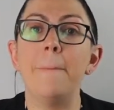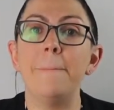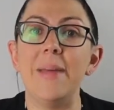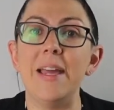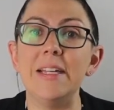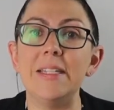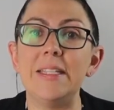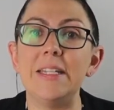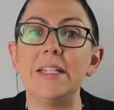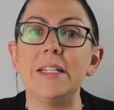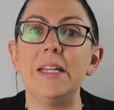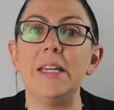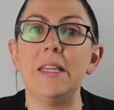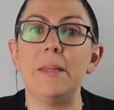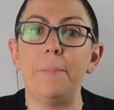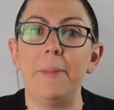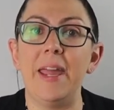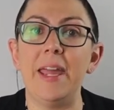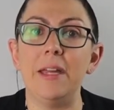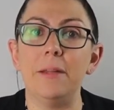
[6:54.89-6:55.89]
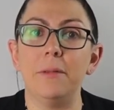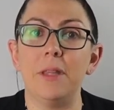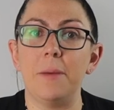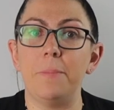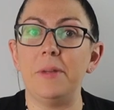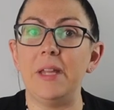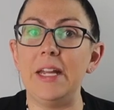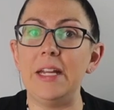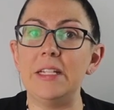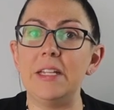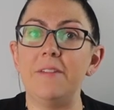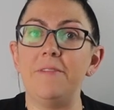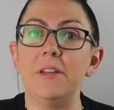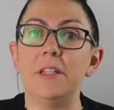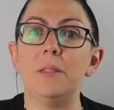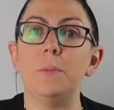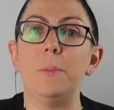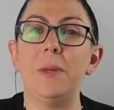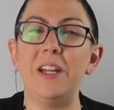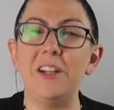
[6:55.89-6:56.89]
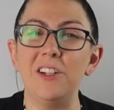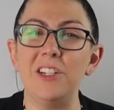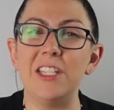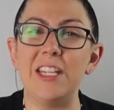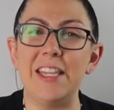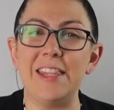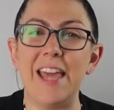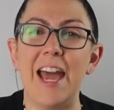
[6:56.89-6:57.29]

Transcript: Basically, the, the plaintiff is piercing